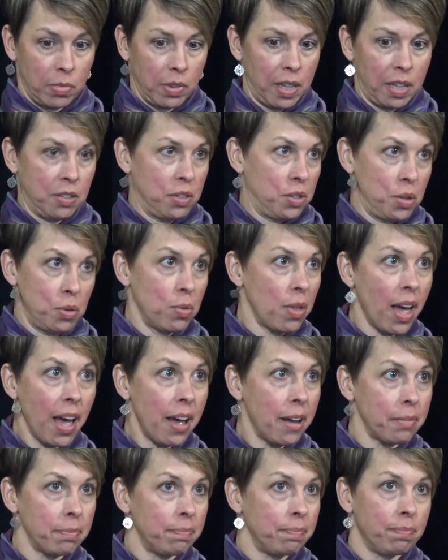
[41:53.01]
can do
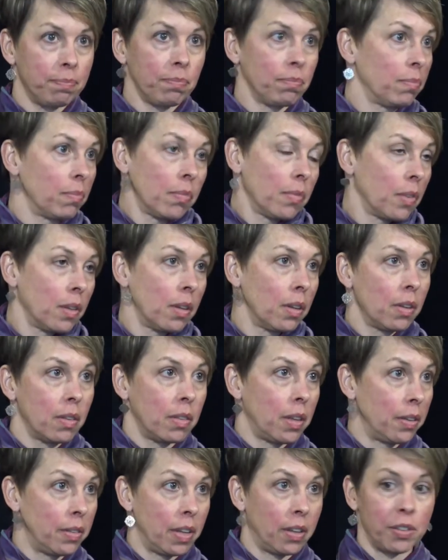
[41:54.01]
that,
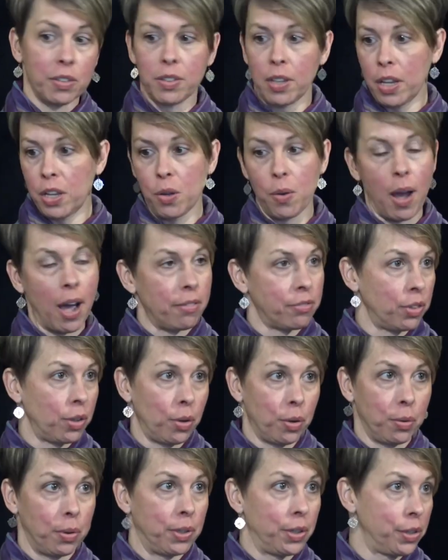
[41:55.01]
then they'll say you have to
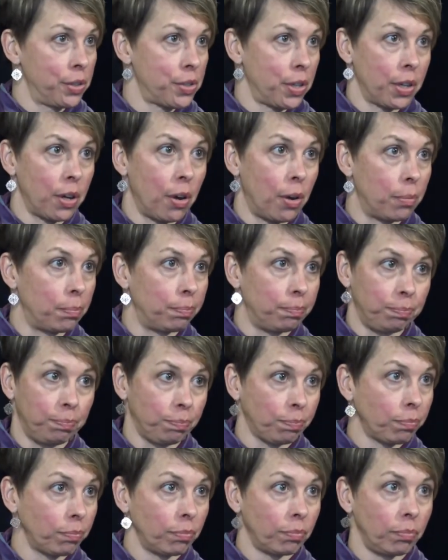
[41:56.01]
go to a nursing home.
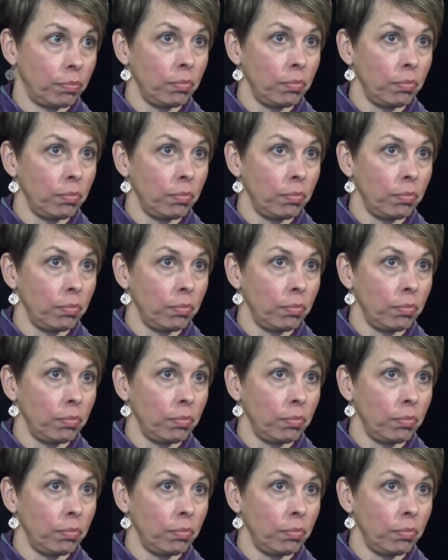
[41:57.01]
Yeah.